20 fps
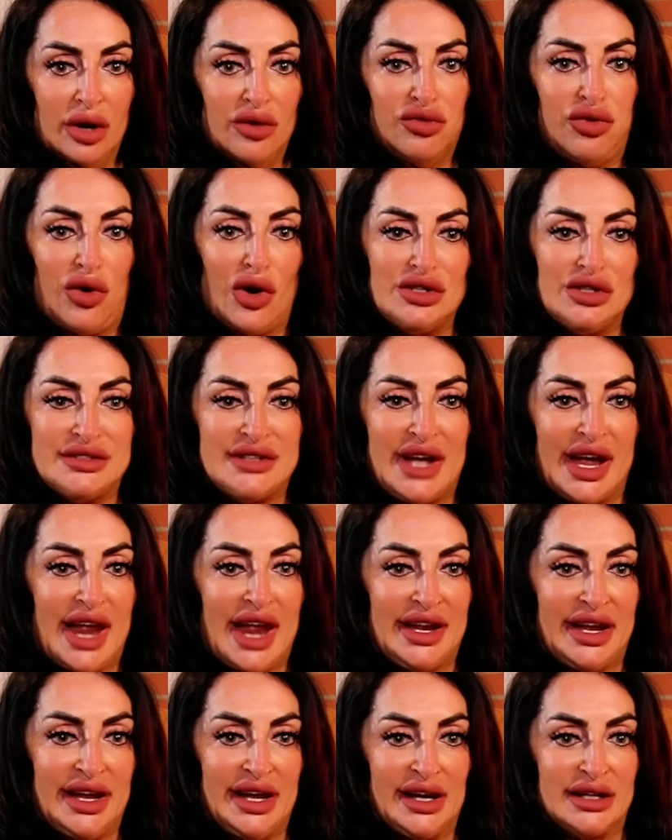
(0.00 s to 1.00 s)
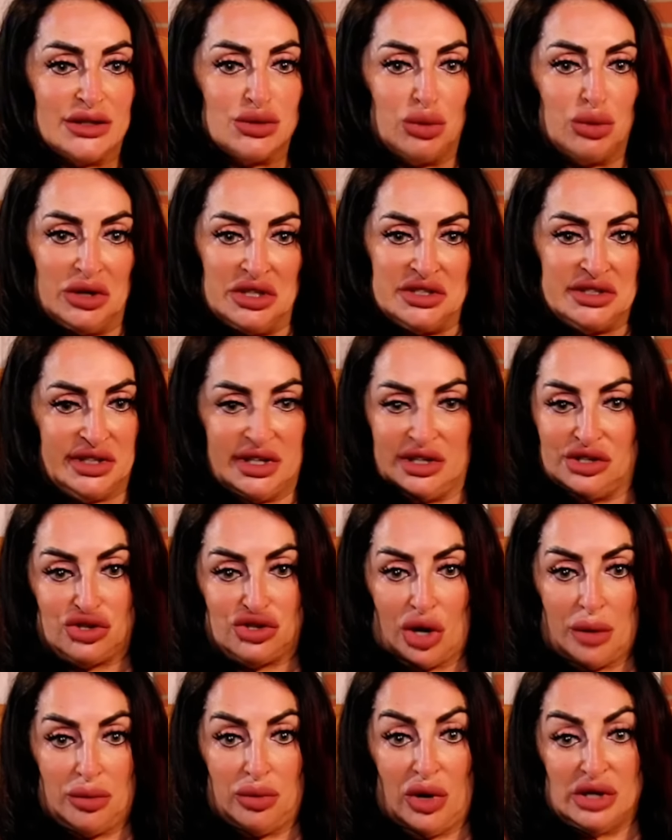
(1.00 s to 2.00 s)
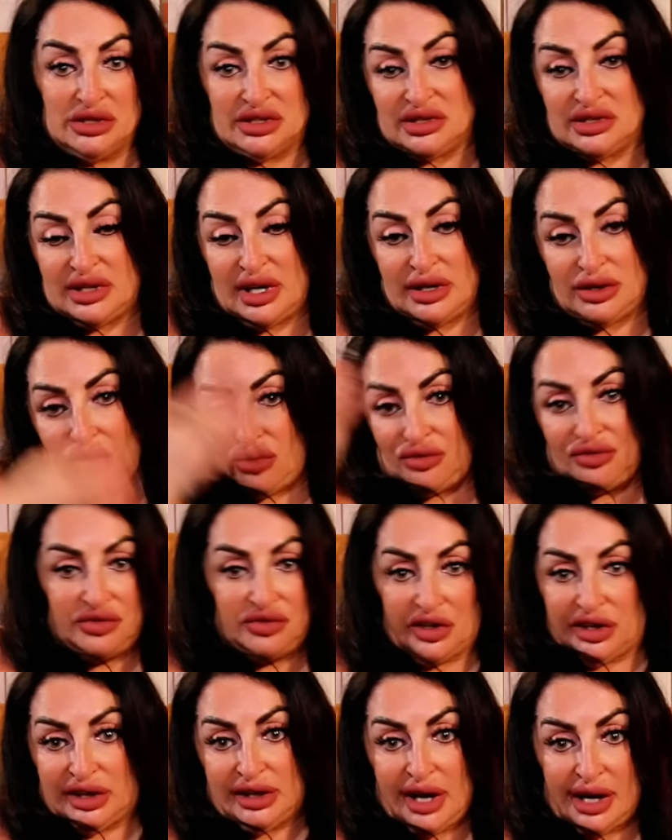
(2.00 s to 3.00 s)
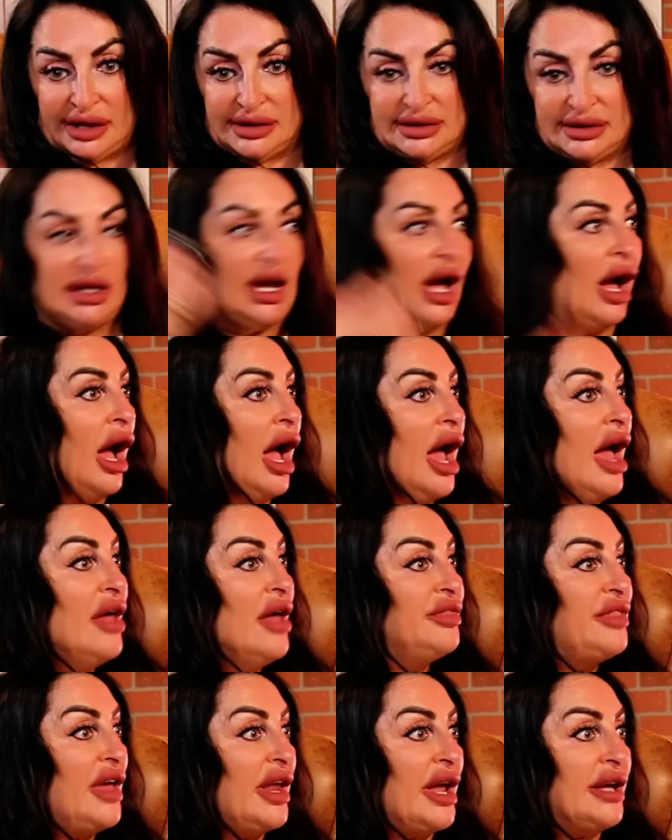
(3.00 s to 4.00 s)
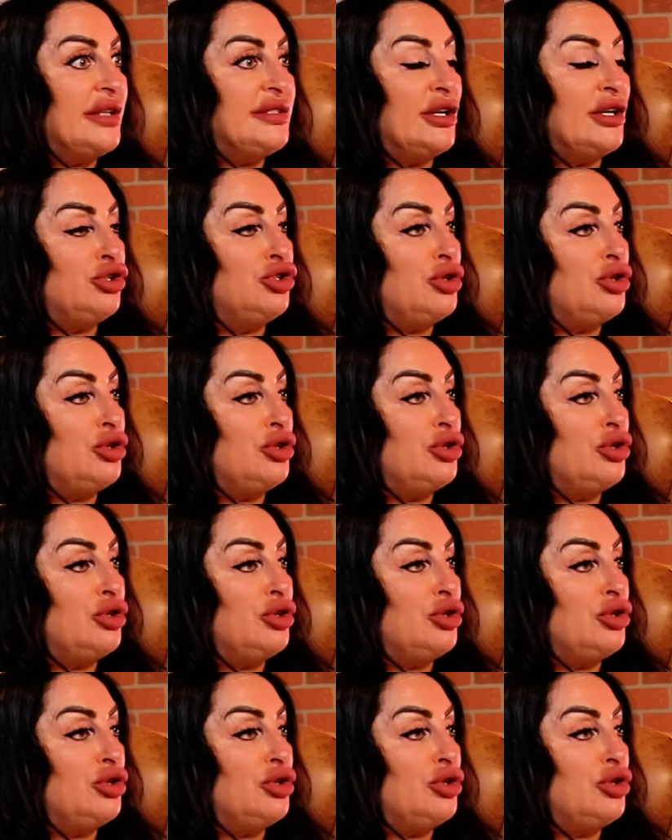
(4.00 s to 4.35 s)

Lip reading: First, I had to ask what a tag job was because I had no freaking idea. Then I said,